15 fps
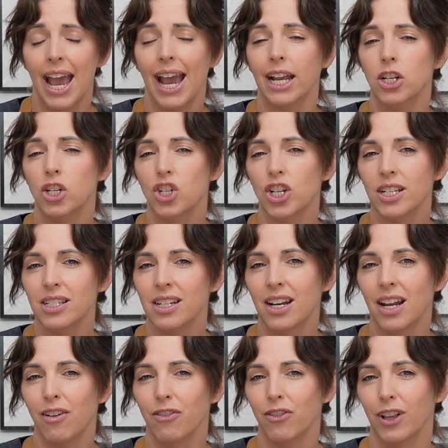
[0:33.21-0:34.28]
and just
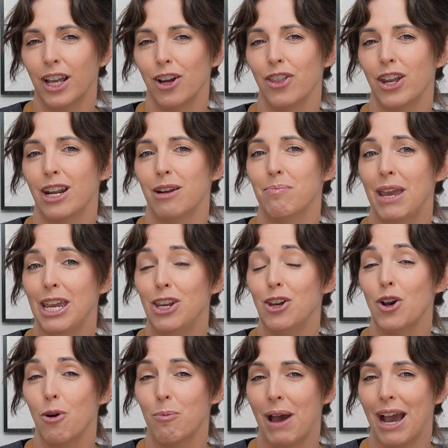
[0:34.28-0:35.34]
enough flair that'd make you
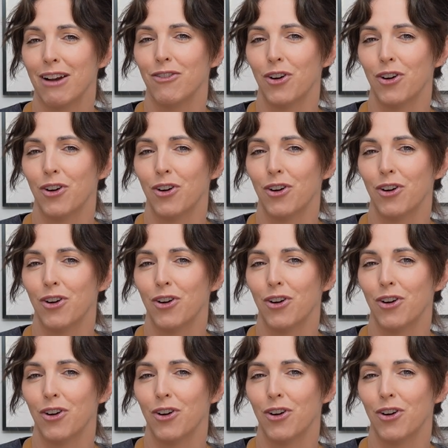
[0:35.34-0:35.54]
go back